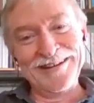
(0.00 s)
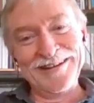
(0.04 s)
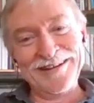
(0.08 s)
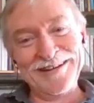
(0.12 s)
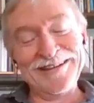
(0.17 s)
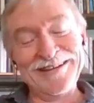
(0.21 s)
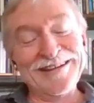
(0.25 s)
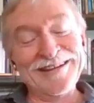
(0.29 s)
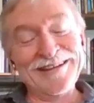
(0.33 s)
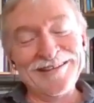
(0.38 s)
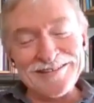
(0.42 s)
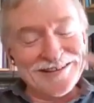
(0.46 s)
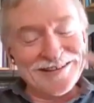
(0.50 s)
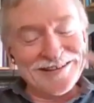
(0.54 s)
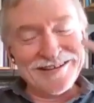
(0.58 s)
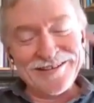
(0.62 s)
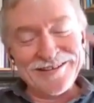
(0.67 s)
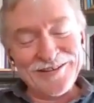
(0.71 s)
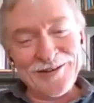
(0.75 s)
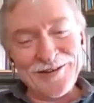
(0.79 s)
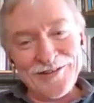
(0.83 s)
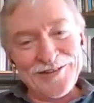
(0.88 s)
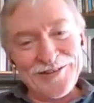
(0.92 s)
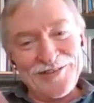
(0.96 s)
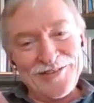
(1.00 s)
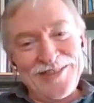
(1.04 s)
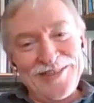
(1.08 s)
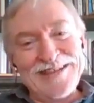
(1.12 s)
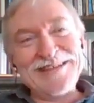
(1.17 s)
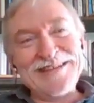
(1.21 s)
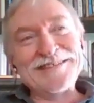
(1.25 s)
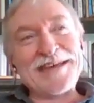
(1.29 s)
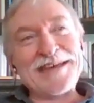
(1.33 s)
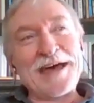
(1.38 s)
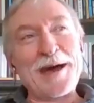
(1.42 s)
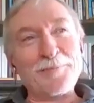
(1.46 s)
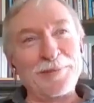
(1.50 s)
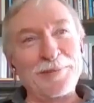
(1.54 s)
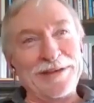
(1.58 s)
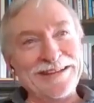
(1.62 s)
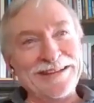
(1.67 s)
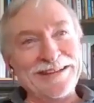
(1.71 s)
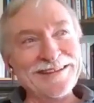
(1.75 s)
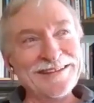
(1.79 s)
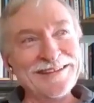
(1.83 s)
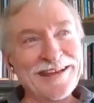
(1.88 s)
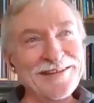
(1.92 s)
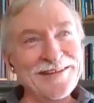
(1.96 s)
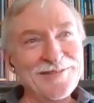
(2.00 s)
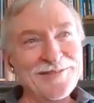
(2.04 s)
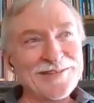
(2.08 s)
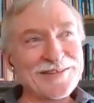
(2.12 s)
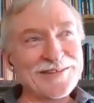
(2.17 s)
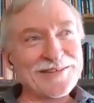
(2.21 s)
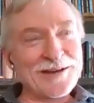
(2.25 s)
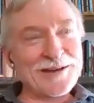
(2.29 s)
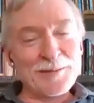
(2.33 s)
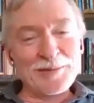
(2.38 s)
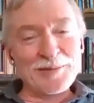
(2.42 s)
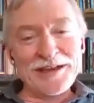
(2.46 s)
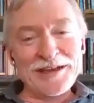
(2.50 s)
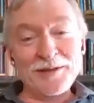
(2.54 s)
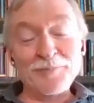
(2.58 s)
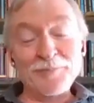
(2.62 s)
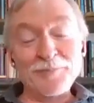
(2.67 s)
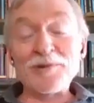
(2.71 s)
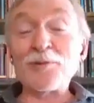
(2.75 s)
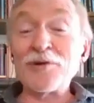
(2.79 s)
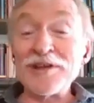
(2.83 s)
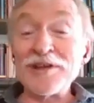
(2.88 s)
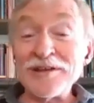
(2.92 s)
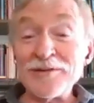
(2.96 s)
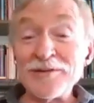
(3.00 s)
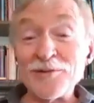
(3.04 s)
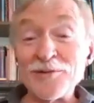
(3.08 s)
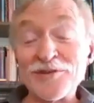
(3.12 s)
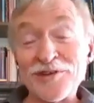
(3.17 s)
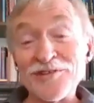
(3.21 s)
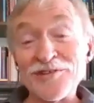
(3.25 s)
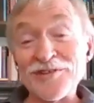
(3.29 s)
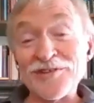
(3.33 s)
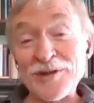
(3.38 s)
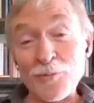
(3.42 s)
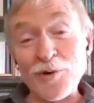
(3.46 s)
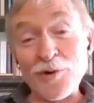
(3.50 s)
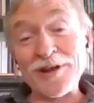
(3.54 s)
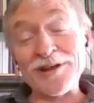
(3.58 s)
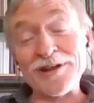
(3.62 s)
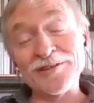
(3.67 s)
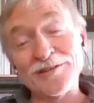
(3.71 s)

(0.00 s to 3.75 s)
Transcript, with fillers: but you know, those things happen. Life is complicated. But really, it was because I wanted